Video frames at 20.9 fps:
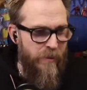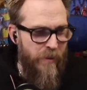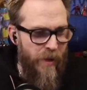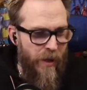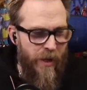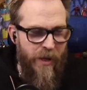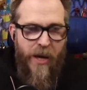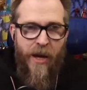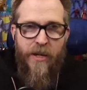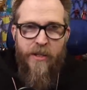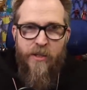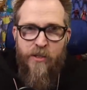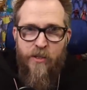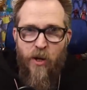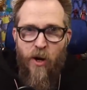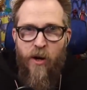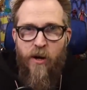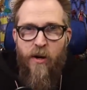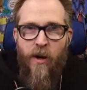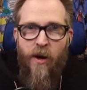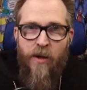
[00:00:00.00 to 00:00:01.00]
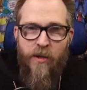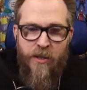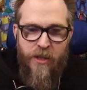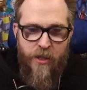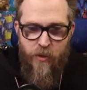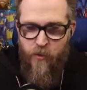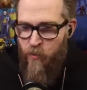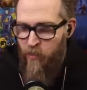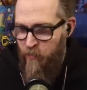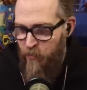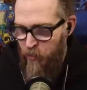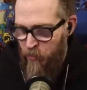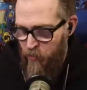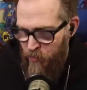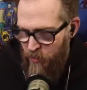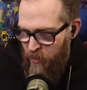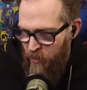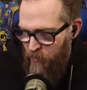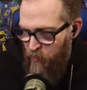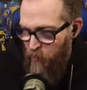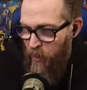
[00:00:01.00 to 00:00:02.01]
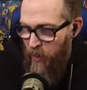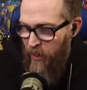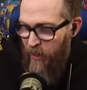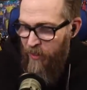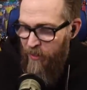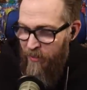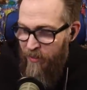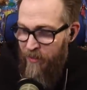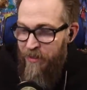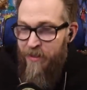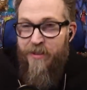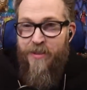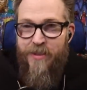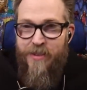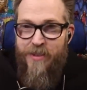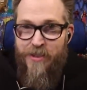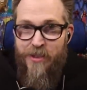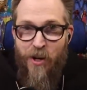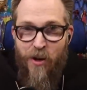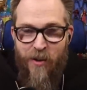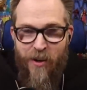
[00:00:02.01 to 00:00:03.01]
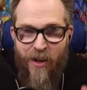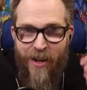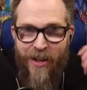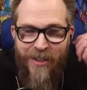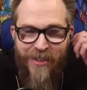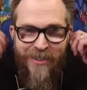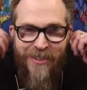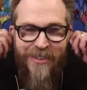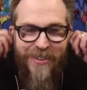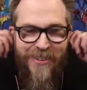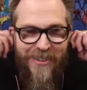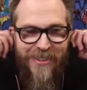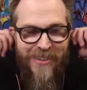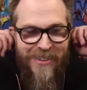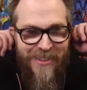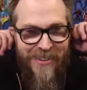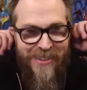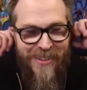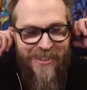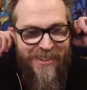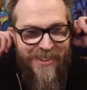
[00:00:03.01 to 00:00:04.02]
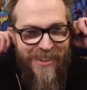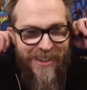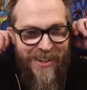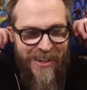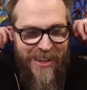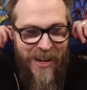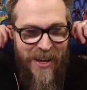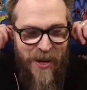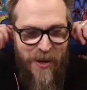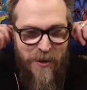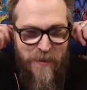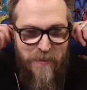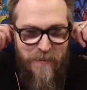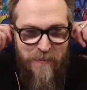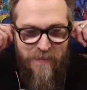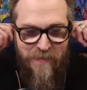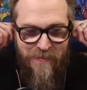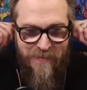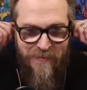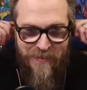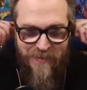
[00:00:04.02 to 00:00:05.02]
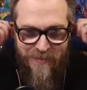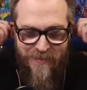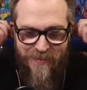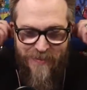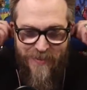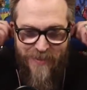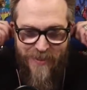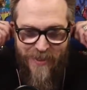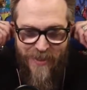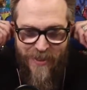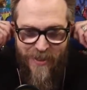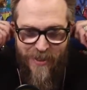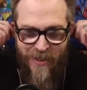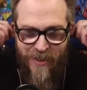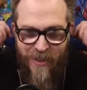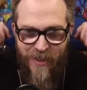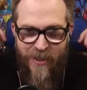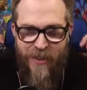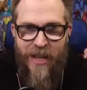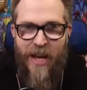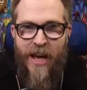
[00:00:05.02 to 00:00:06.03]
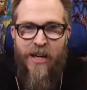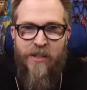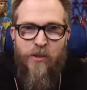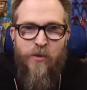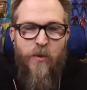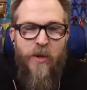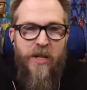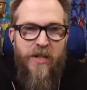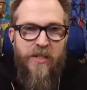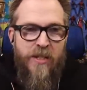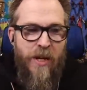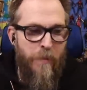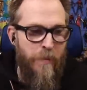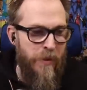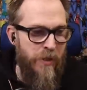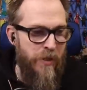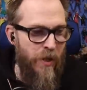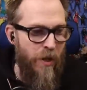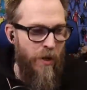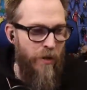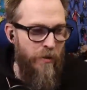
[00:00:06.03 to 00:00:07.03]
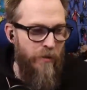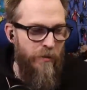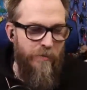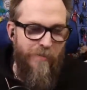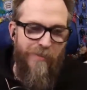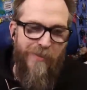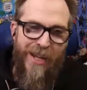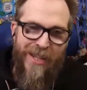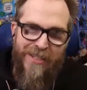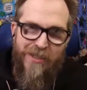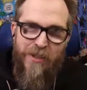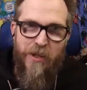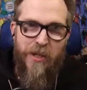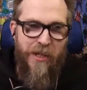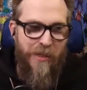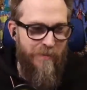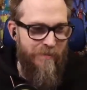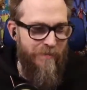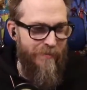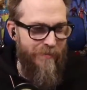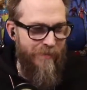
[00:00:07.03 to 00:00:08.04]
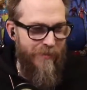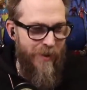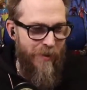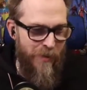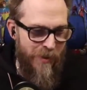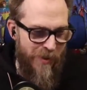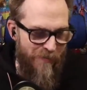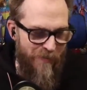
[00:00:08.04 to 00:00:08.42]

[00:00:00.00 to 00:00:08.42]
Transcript: I got to start all these reviews this way, don't I? Um, last week's episode, not so good. It was